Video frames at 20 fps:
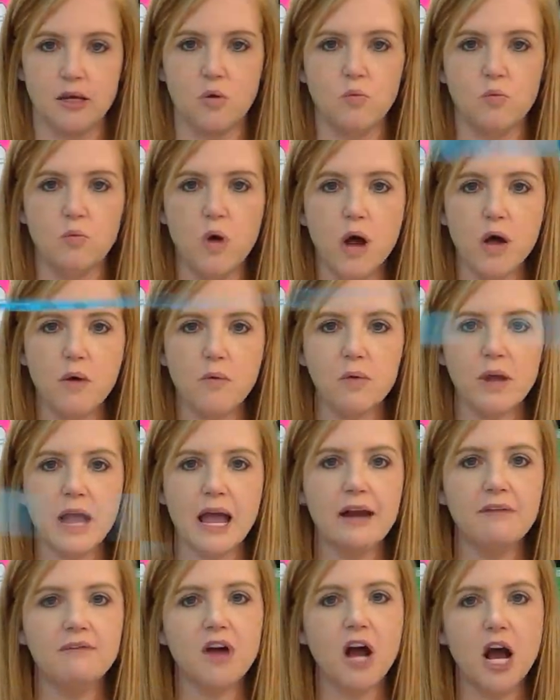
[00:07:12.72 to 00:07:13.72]
What
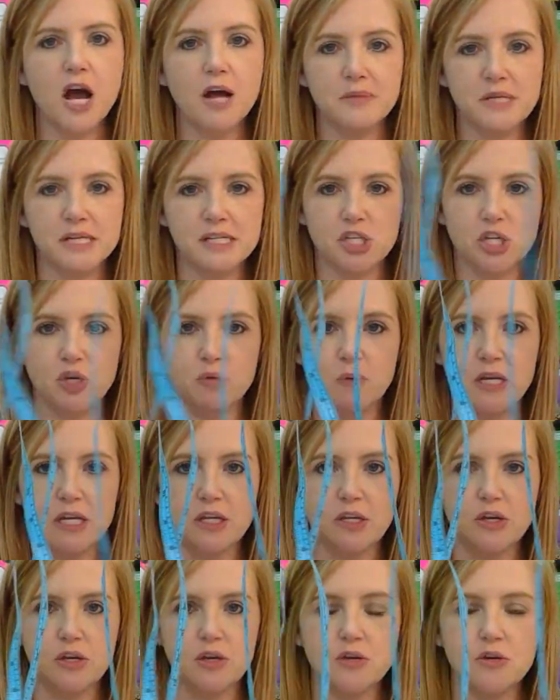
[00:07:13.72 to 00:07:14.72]
kind of objects could we
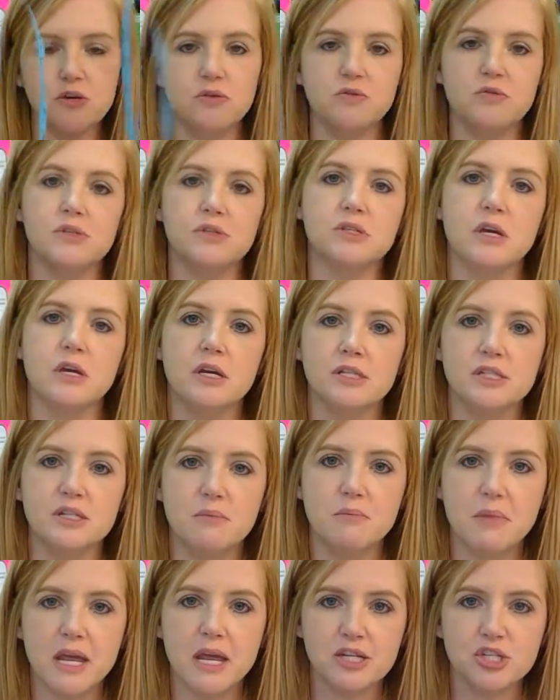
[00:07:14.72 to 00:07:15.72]
use to
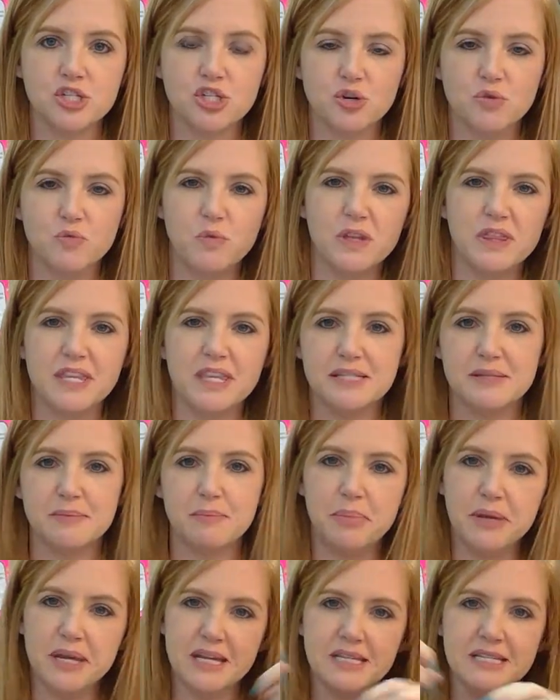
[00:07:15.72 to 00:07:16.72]
measure with this
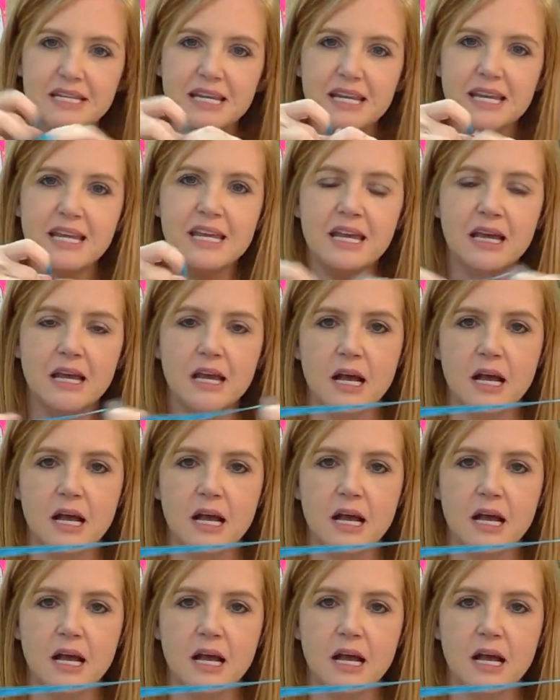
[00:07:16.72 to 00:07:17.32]
bendy